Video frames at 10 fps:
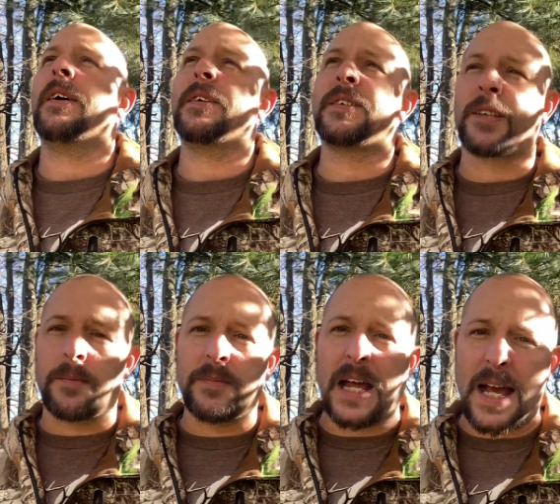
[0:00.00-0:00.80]

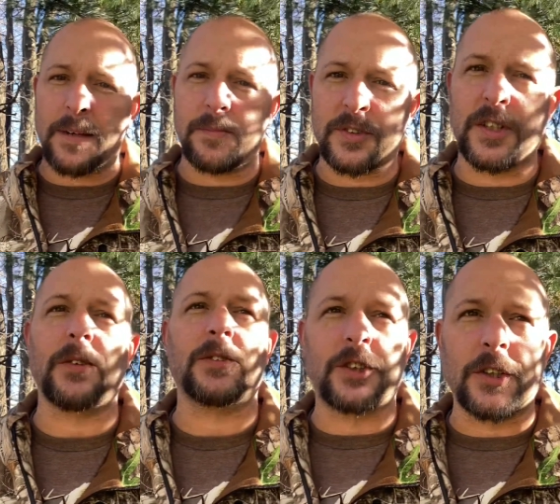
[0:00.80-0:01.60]
sometimes
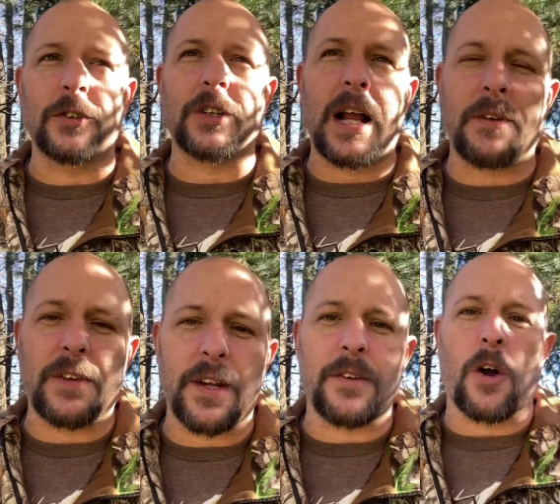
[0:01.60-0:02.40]
those children out
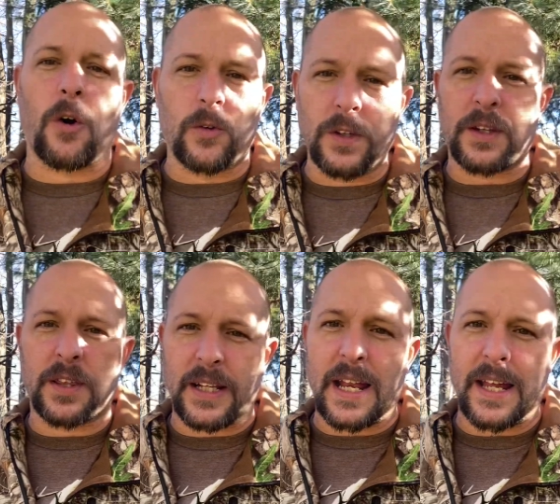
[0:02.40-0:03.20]
there, the only
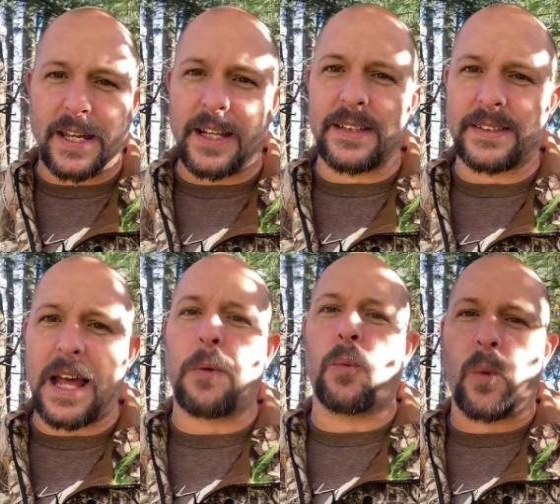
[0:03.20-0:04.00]
thing they get is
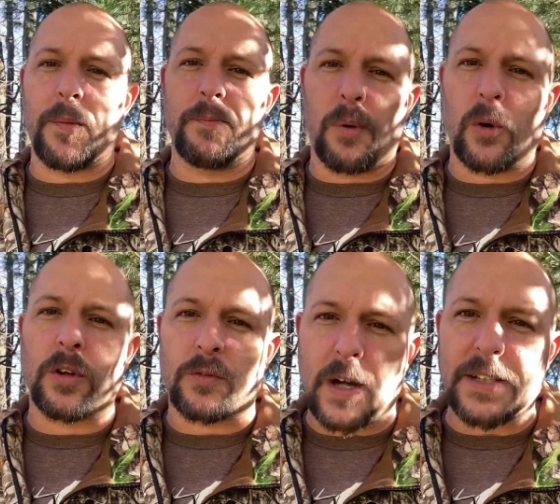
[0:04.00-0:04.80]
that one bowl
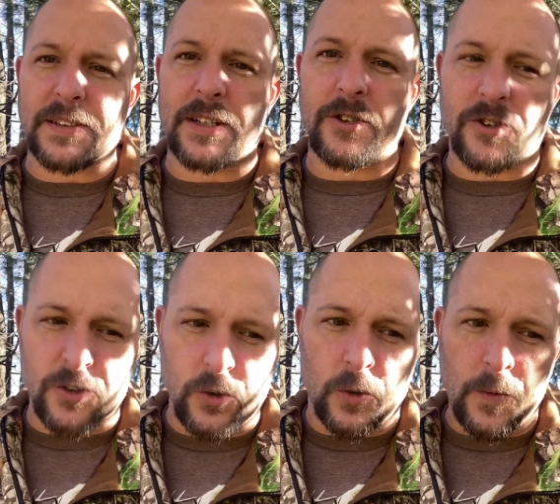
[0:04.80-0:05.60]
of rice in their
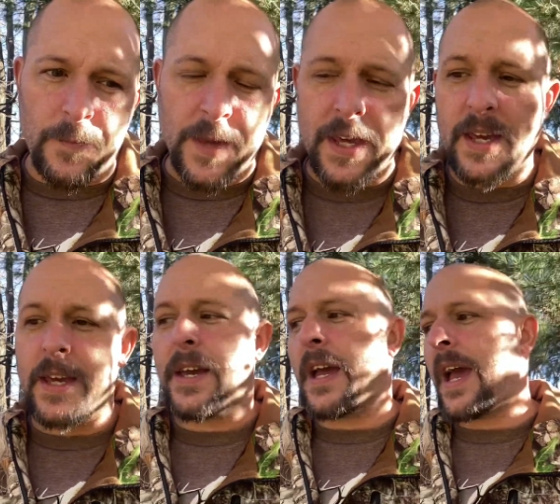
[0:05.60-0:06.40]
school
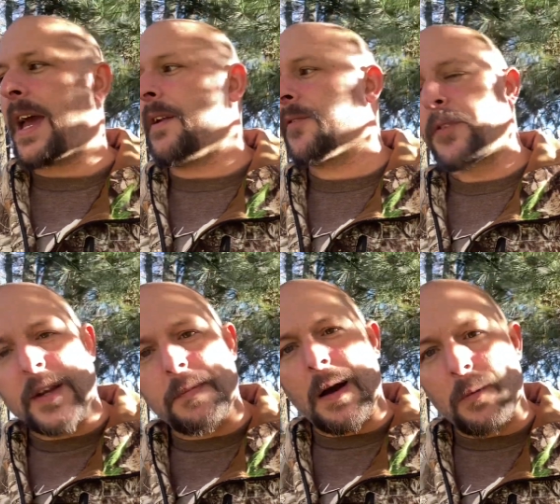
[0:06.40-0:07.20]

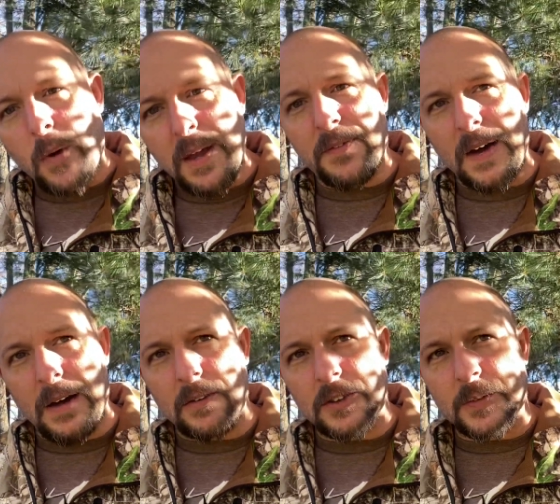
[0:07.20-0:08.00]
freaked my wife
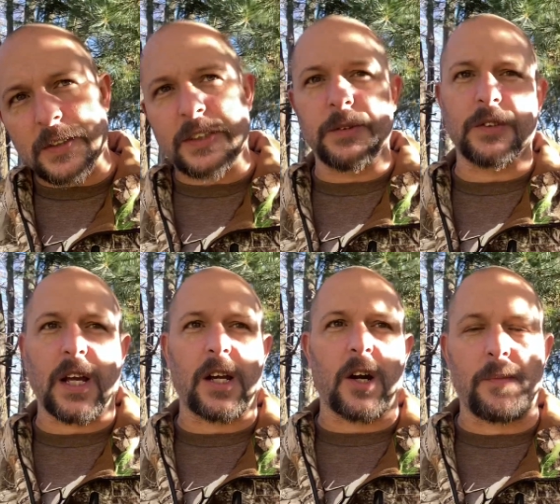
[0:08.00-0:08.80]
out where she was
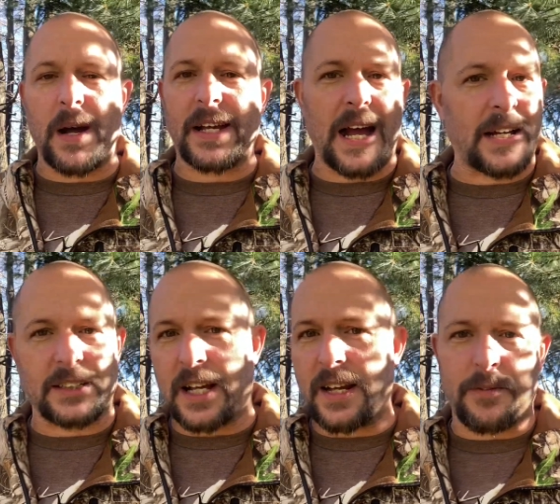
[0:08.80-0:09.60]
like, oh my
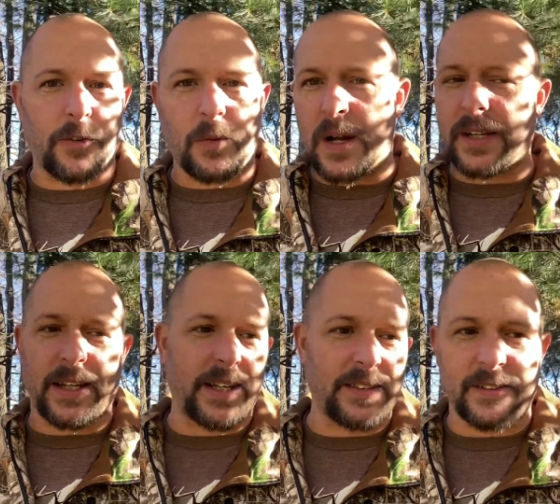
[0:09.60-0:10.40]
gosh, I never want the
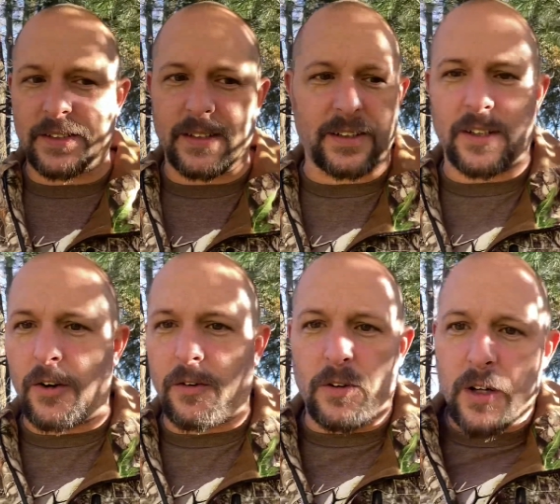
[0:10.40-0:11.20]
kids to, you
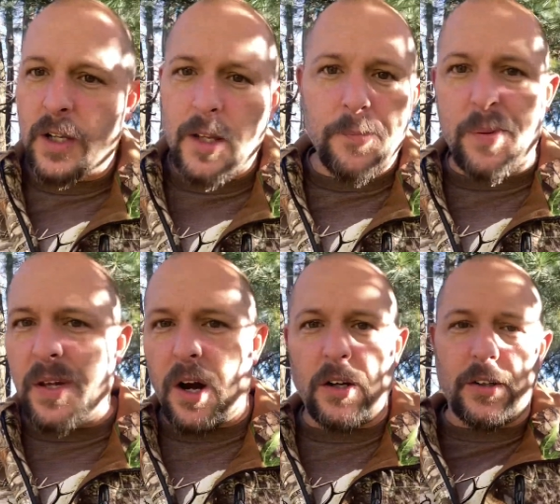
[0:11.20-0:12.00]
know,
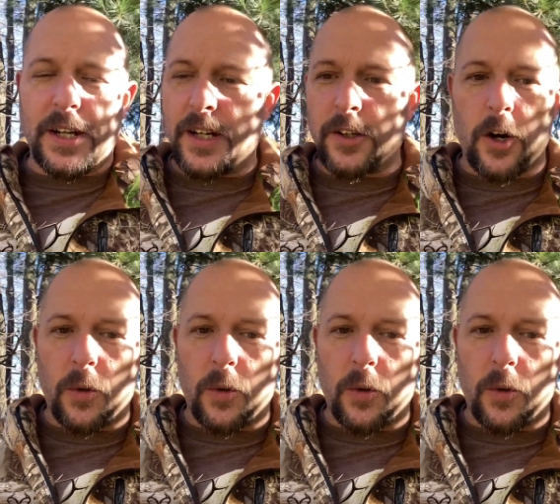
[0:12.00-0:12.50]
be hungry and go